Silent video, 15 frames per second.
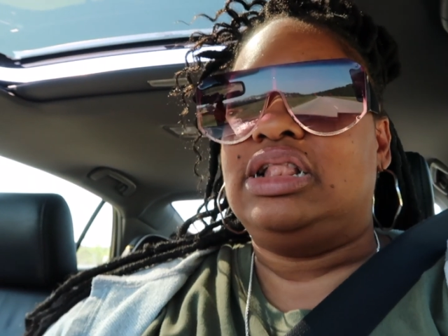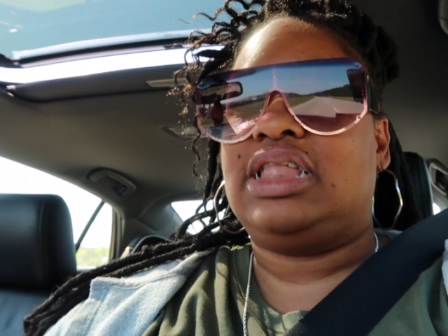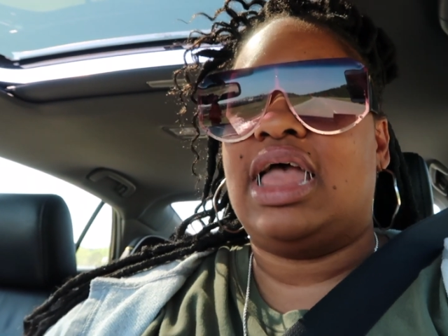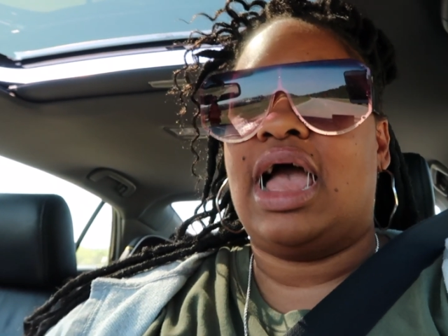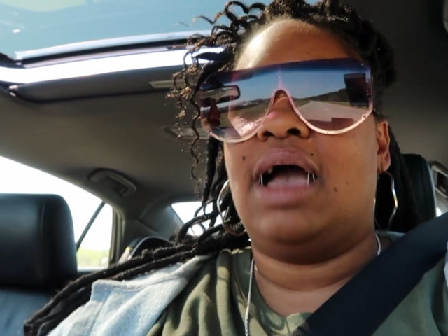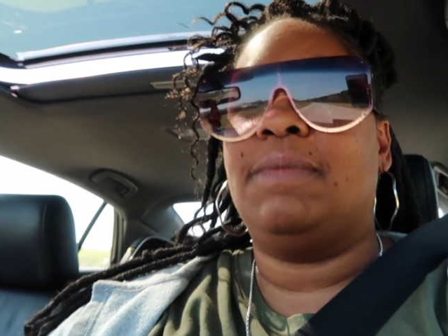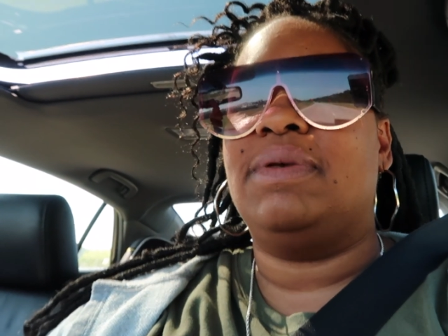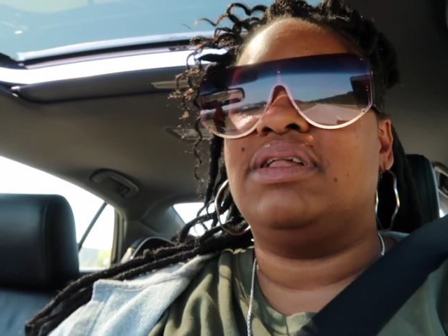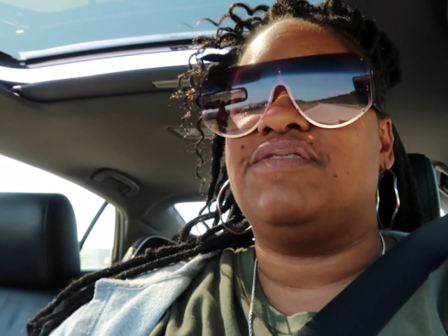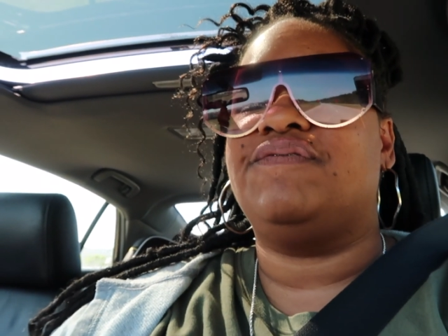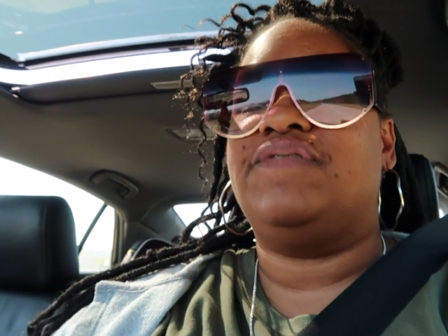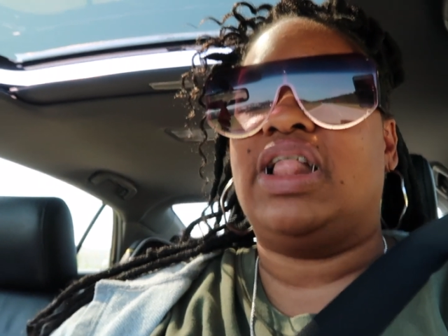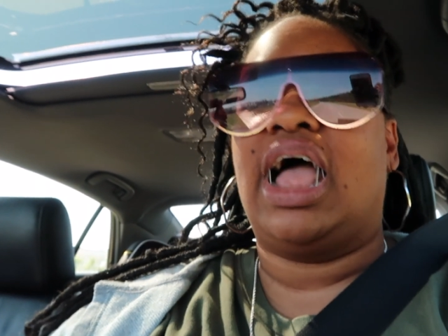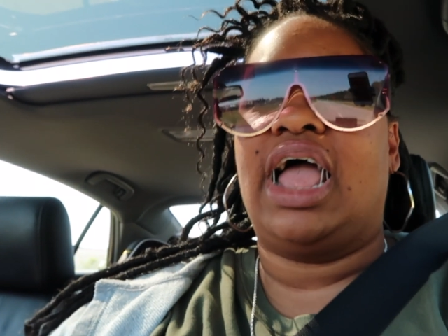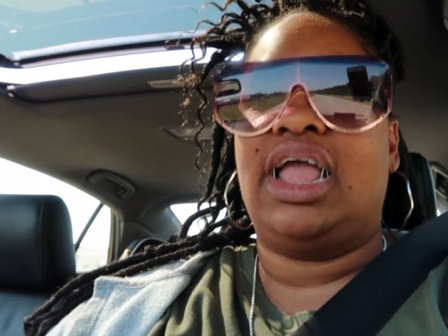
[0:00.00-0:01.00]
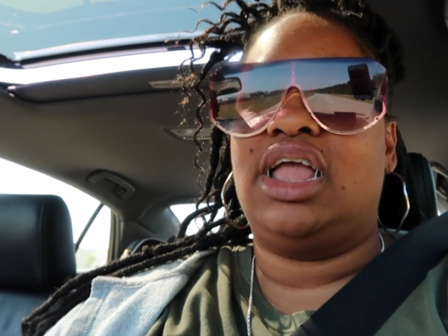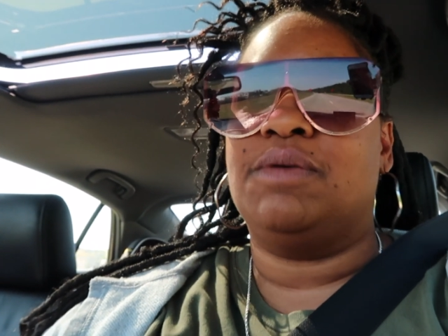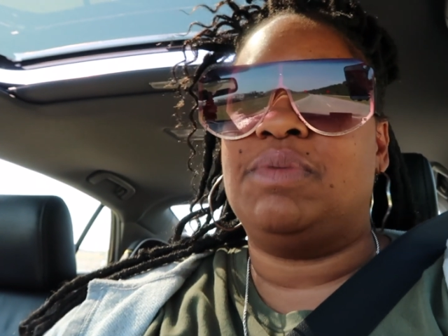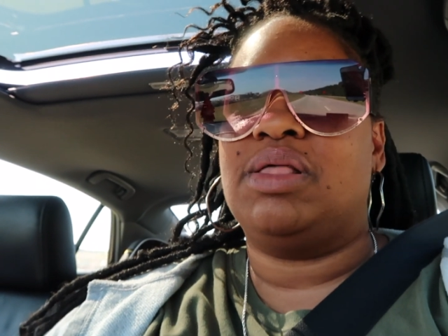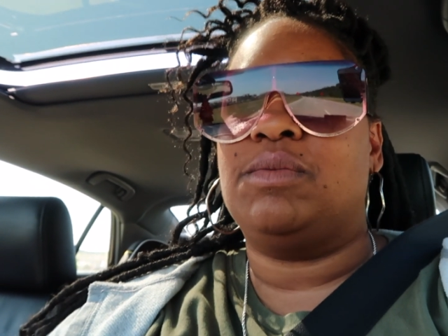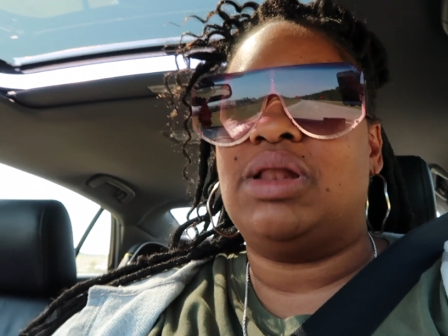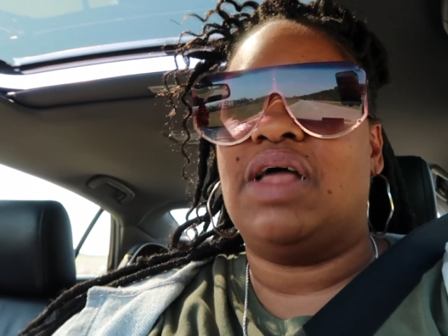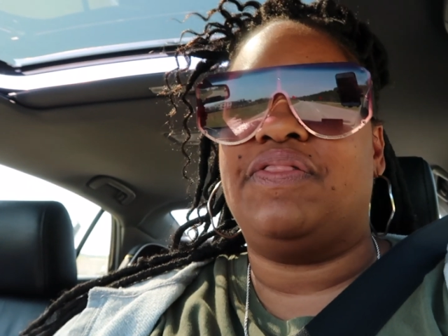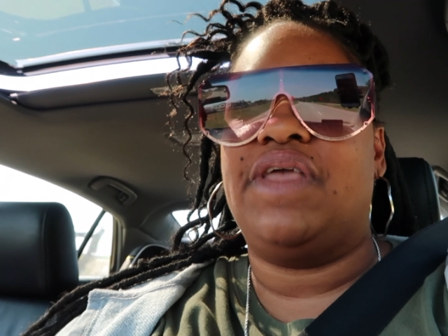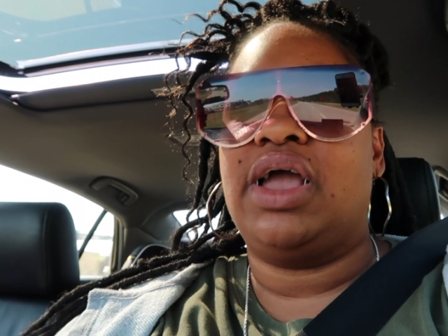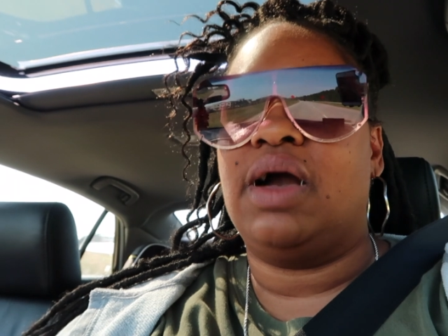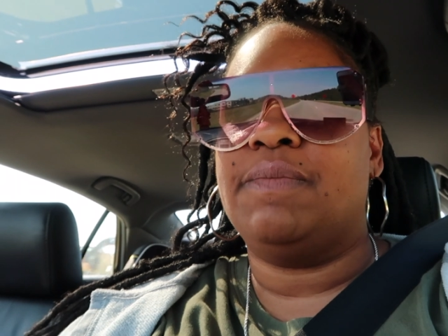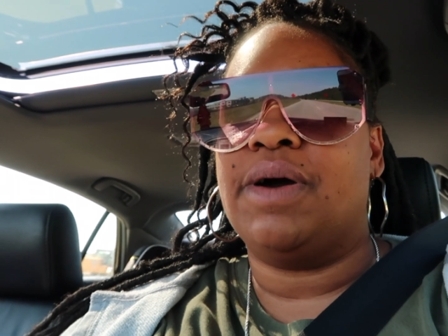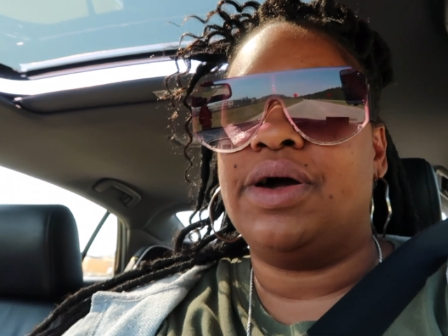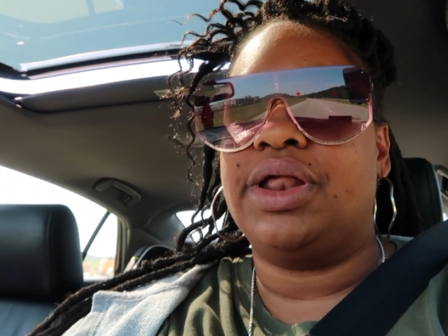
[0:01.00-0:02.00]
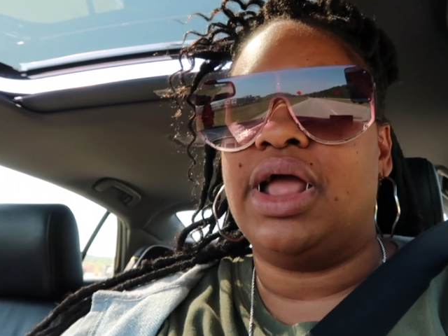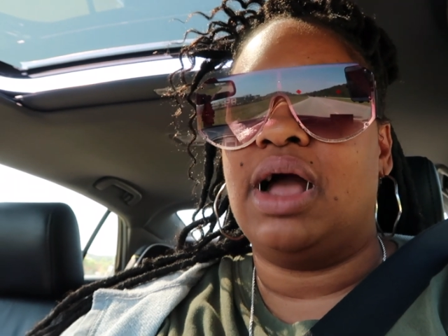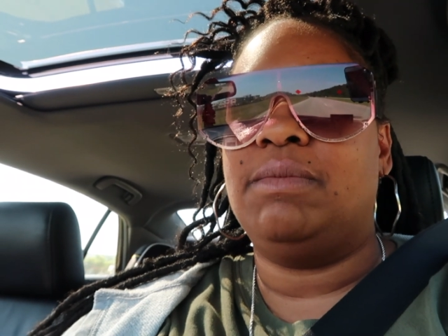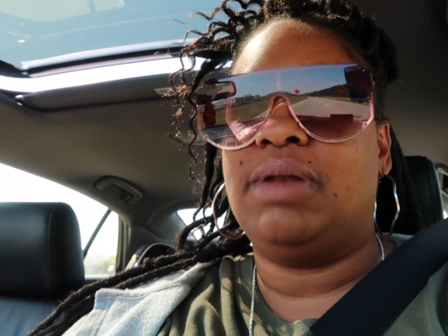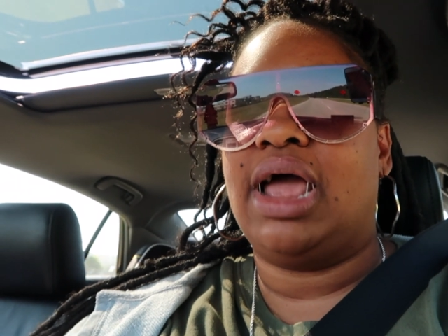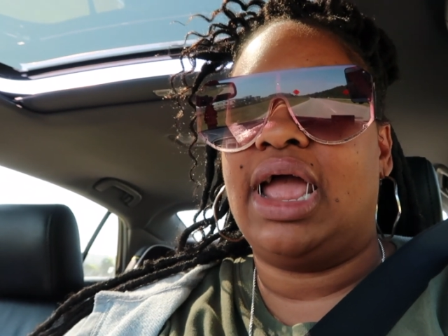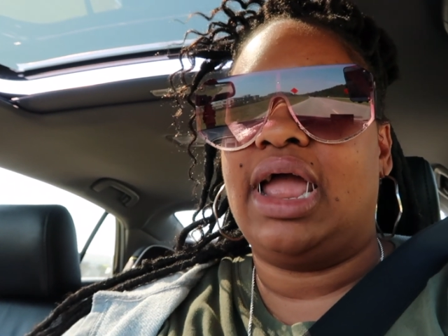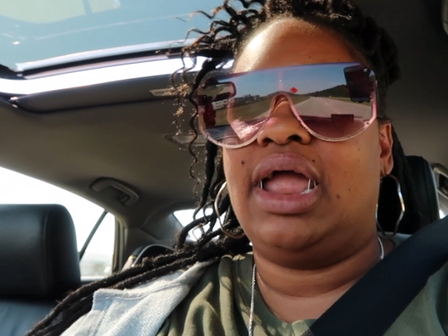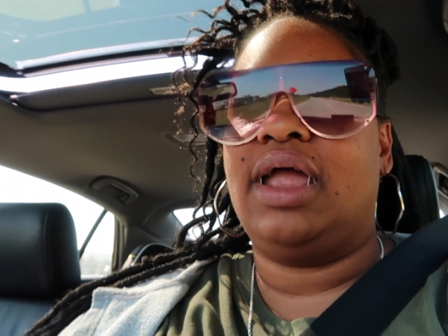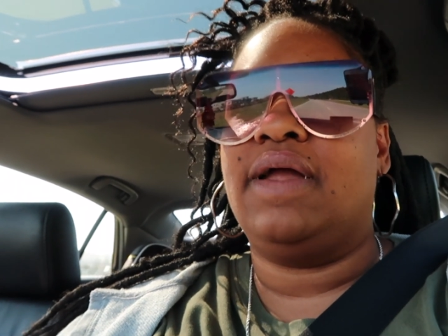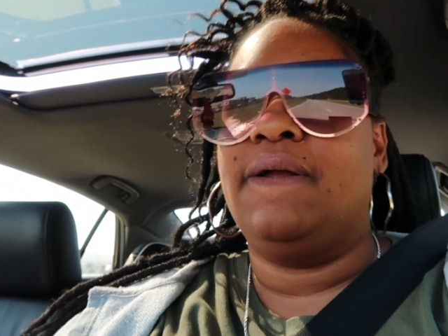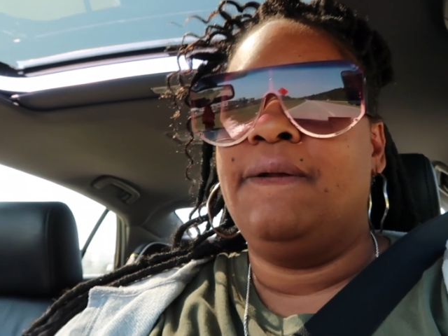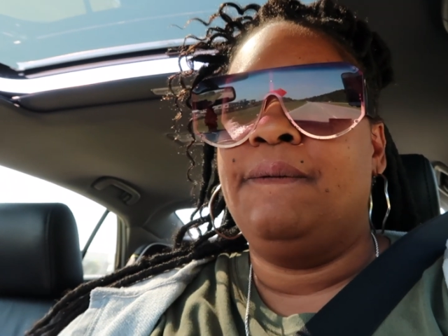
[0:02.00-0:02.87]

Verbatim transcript: Time is flying. But then when I think about it, I'm like,